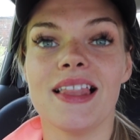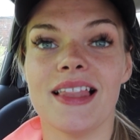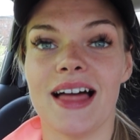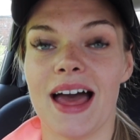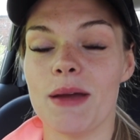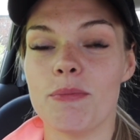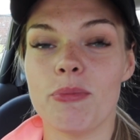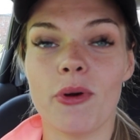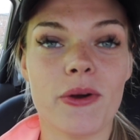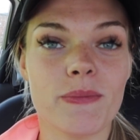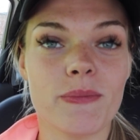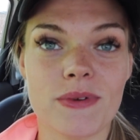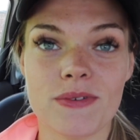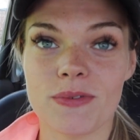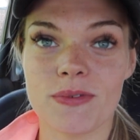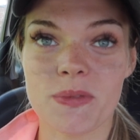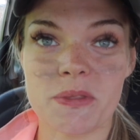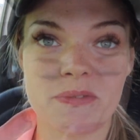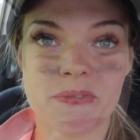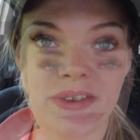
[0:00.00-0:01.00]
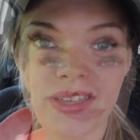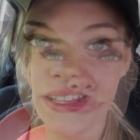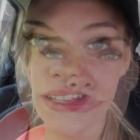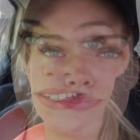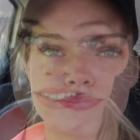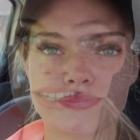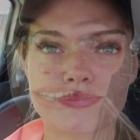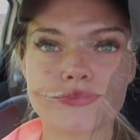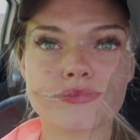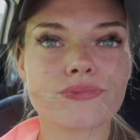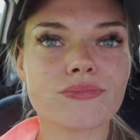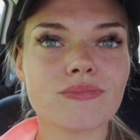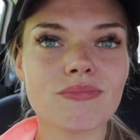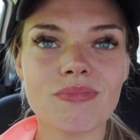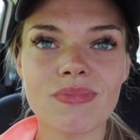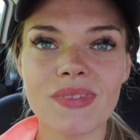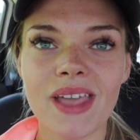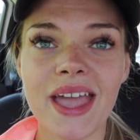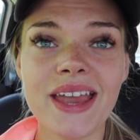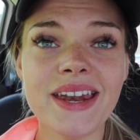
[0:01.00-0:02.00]
I brought him in from the field
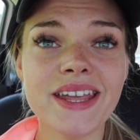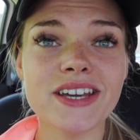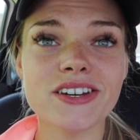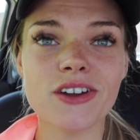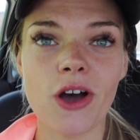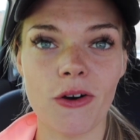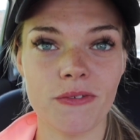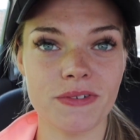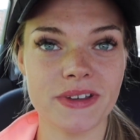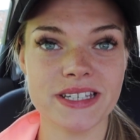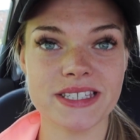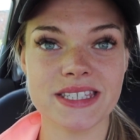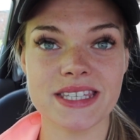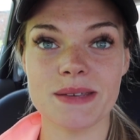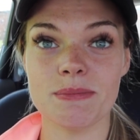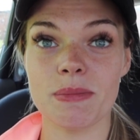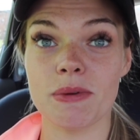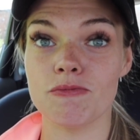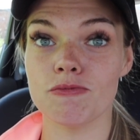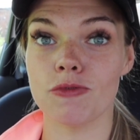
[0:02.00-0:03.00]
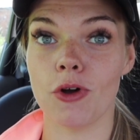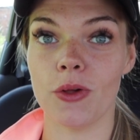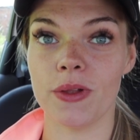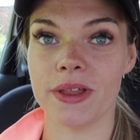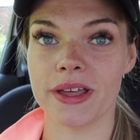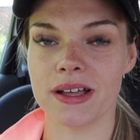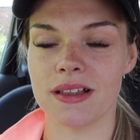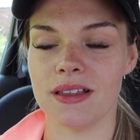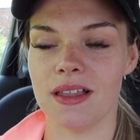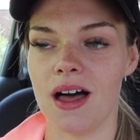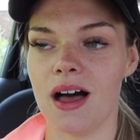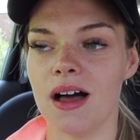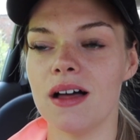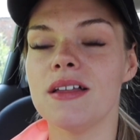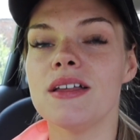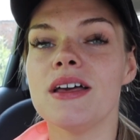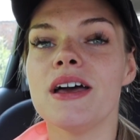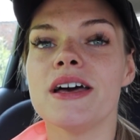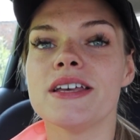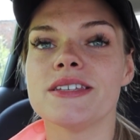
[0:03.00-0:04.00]
and he had obviously been rolling a lot,
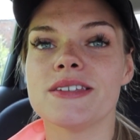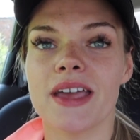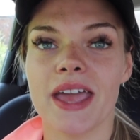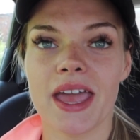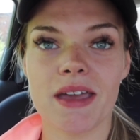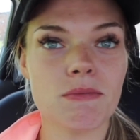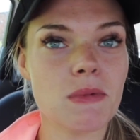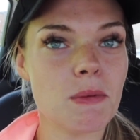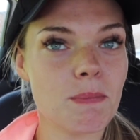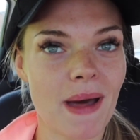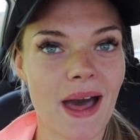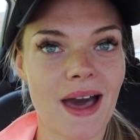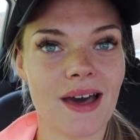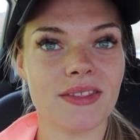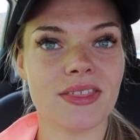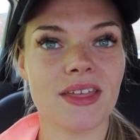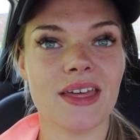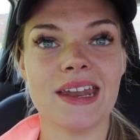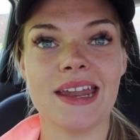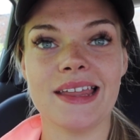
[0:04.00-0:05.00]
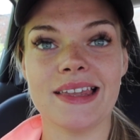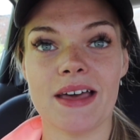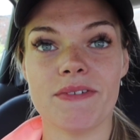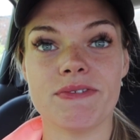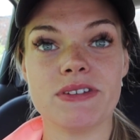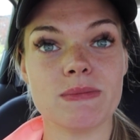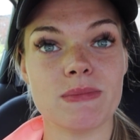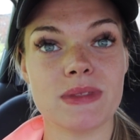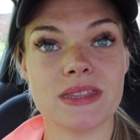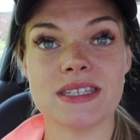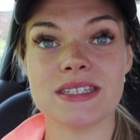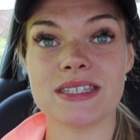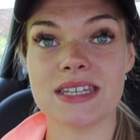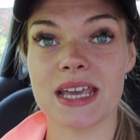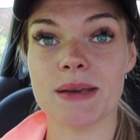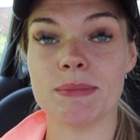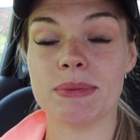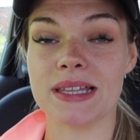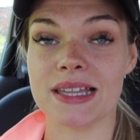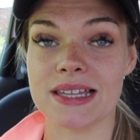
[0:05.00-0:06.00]
so I gave him a bath and I left him in the
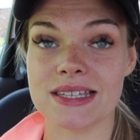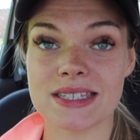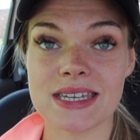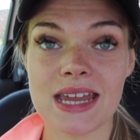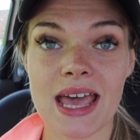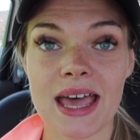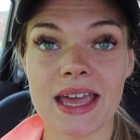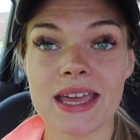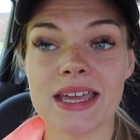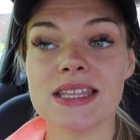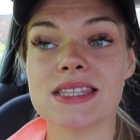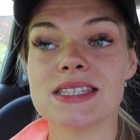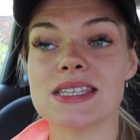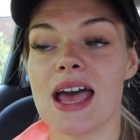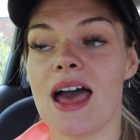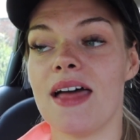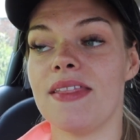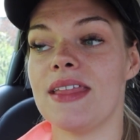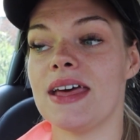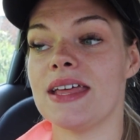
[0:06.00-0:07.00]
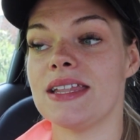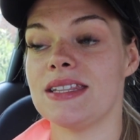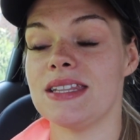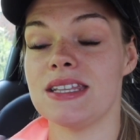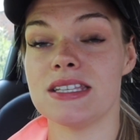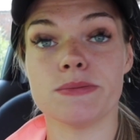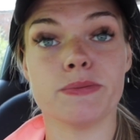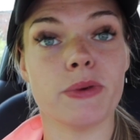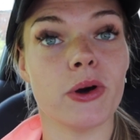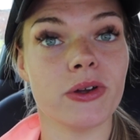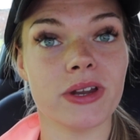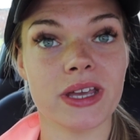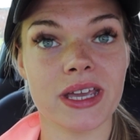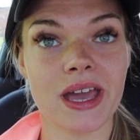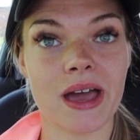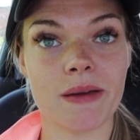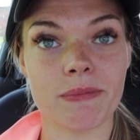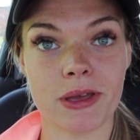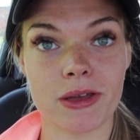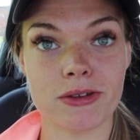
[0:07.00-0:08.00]
stable last night, and then this
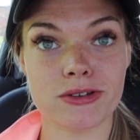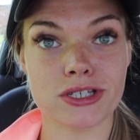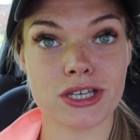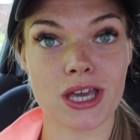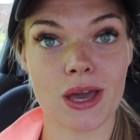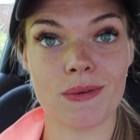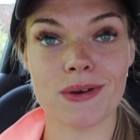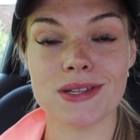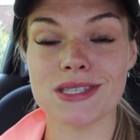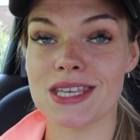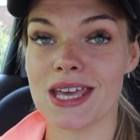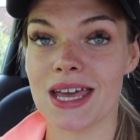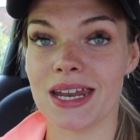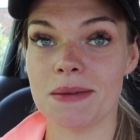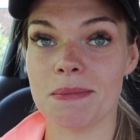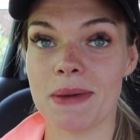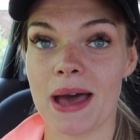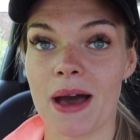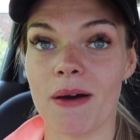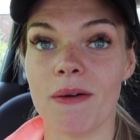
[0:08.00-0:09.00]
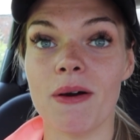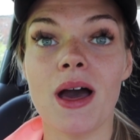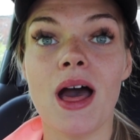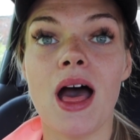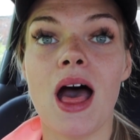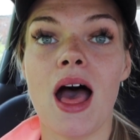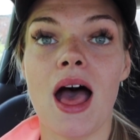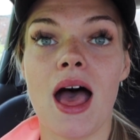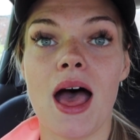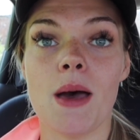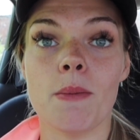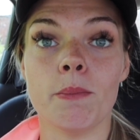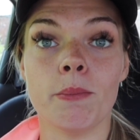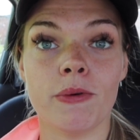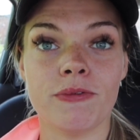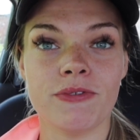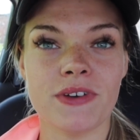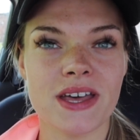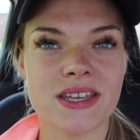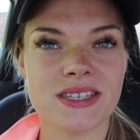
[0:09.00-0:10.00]
morning I'm going to go and turn him out,
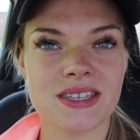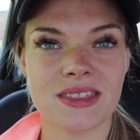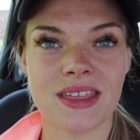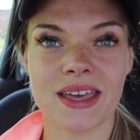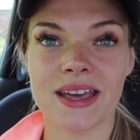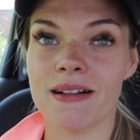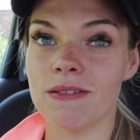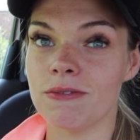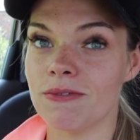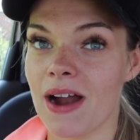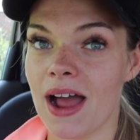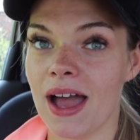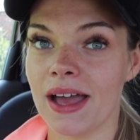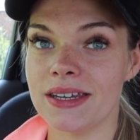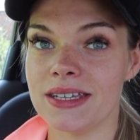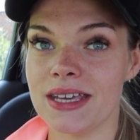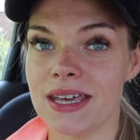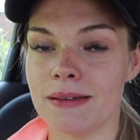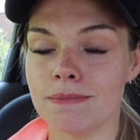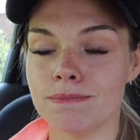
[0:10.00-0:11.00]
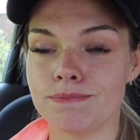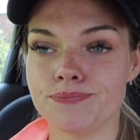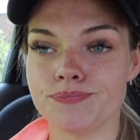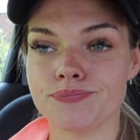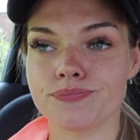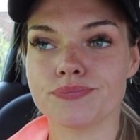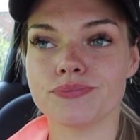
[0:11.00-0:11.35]
but first I think I'll ride him.